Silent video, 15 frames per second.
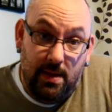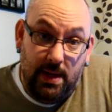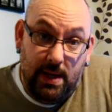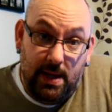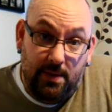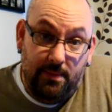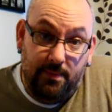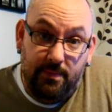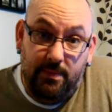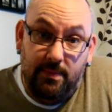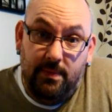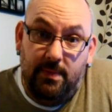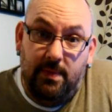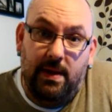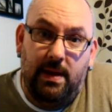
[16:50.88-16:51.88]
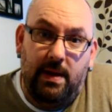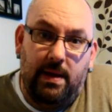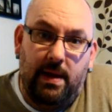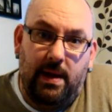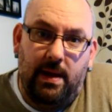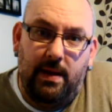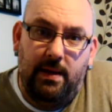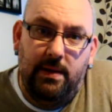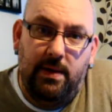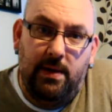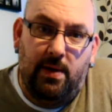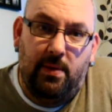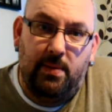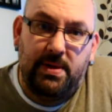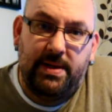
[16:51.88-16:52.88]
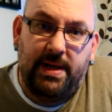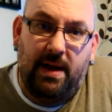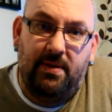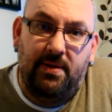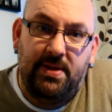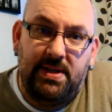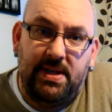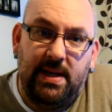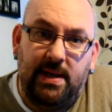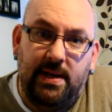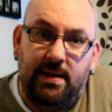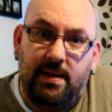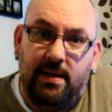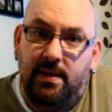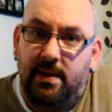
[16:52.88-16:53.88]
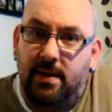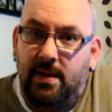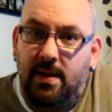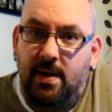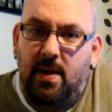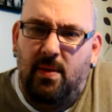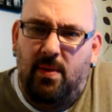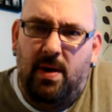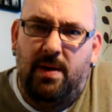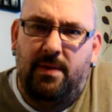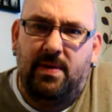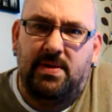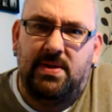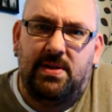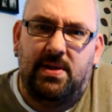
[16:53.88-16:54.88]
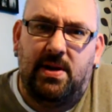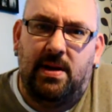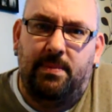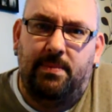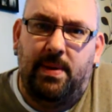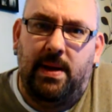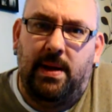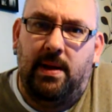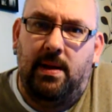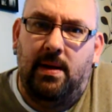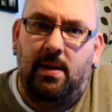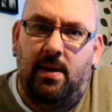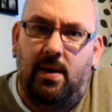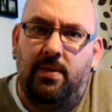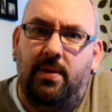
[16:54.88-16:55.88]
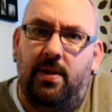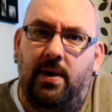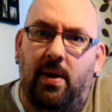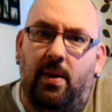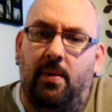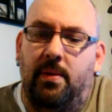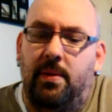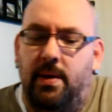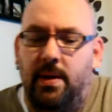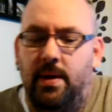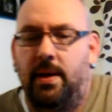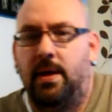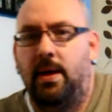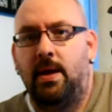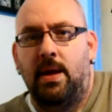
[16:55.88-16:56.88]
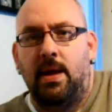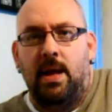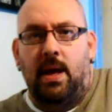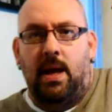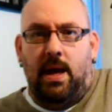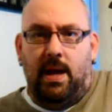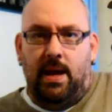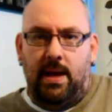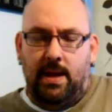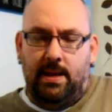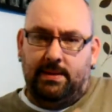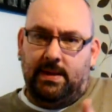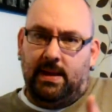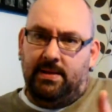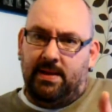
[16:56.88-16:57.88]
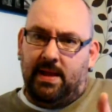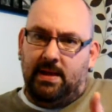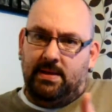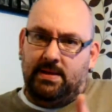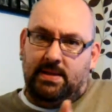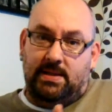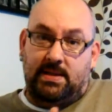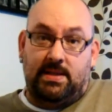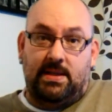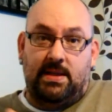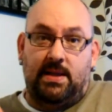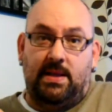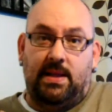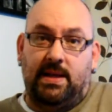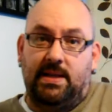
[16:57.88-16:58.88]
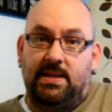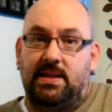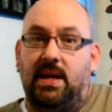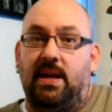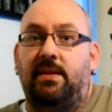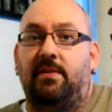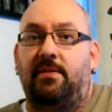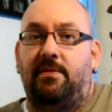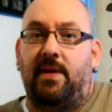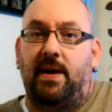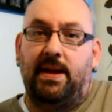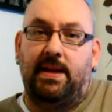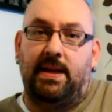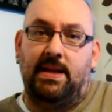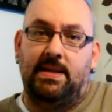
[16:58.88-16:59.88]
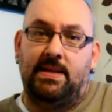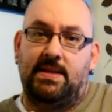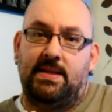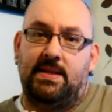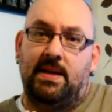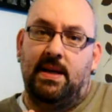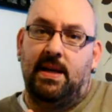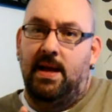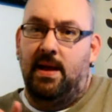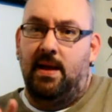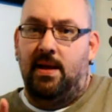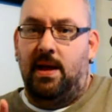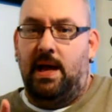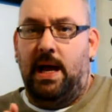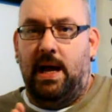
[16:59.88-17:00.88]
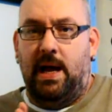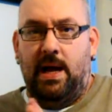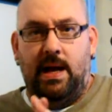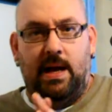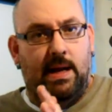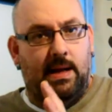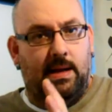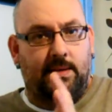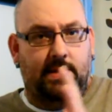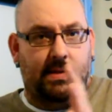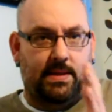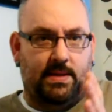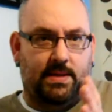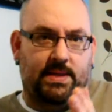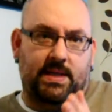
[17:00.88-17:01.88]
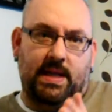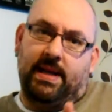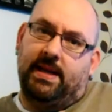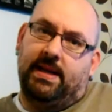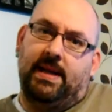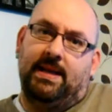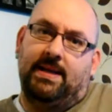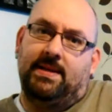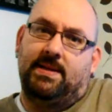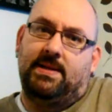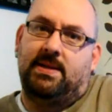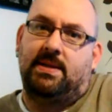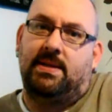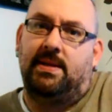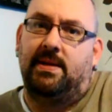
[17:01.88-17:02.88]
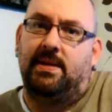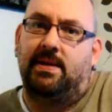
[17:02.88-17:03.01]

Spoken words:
you know, you're always guaranteed one of us is going to be on the go. And that's, like I said, Fridays and Saturdays.